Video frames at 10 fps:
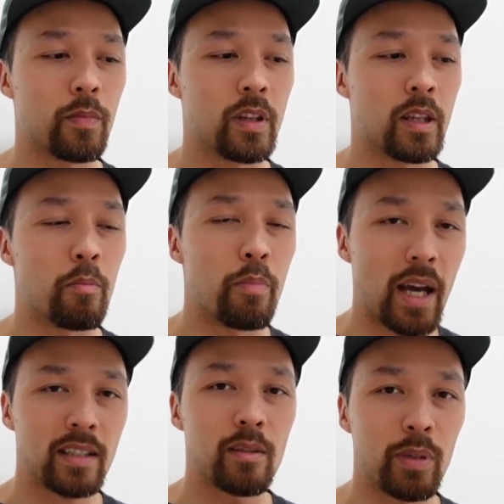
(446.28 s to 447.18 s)
the
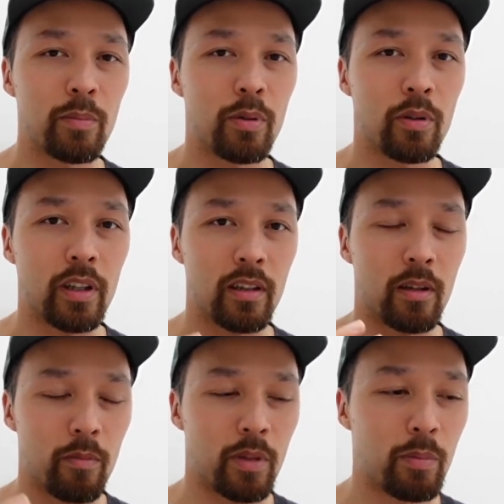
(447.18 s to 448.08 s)
best people,
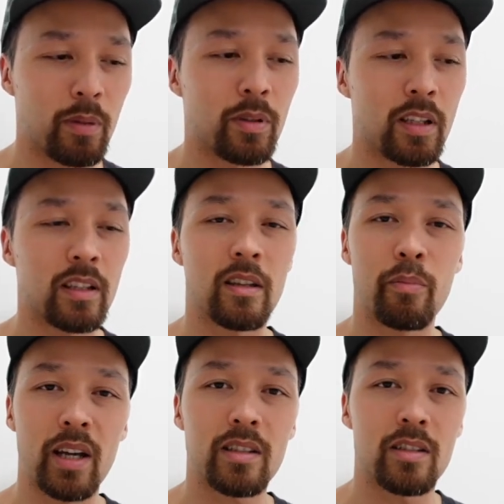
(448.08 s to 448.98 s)
the people that did the
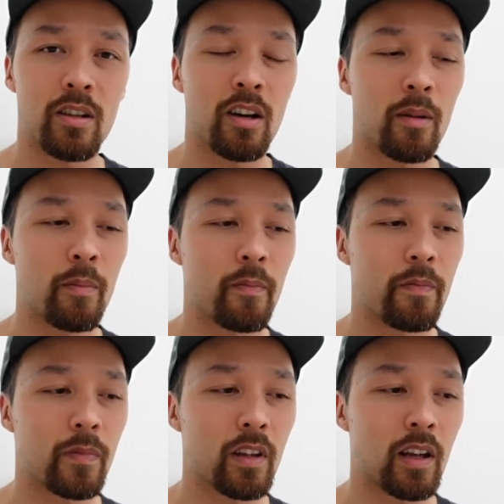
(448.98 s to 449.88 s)
best job
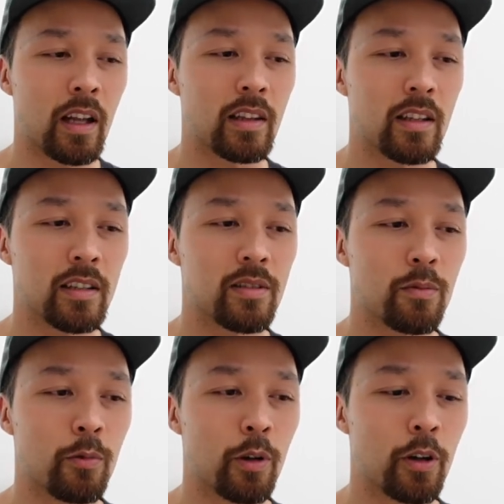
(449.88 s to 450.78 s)
at this
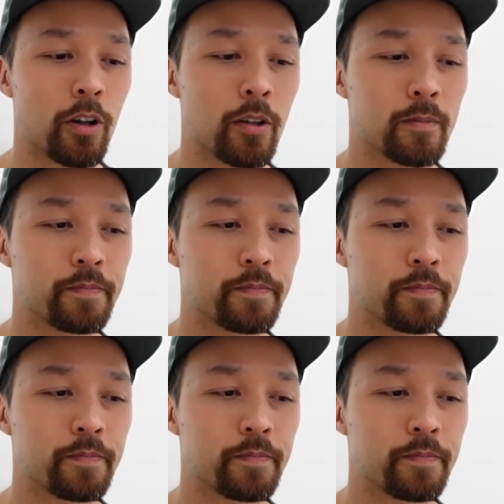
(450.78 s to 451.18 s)
were